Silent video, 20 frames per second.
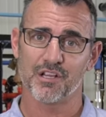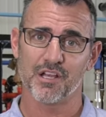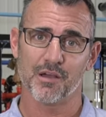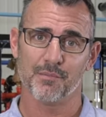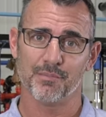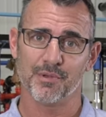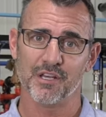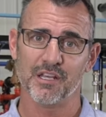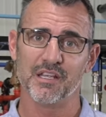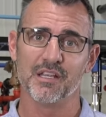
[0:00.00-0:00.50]

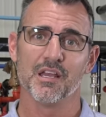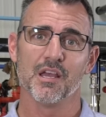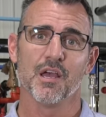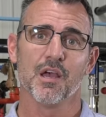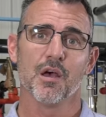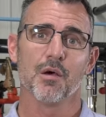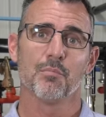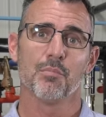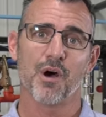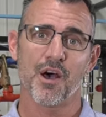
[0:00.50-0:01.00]
Company
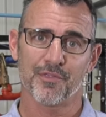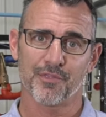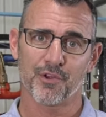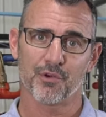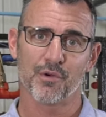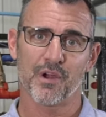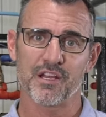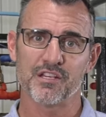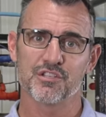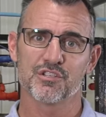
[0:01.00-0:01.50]
bought the
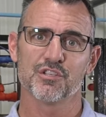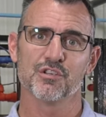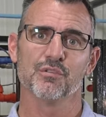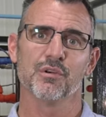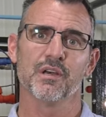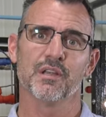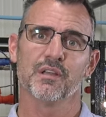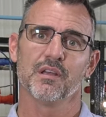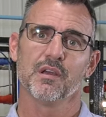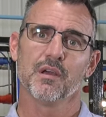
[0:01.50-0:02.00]
rights to
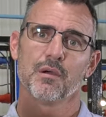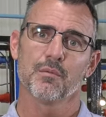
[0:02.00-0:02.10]
it,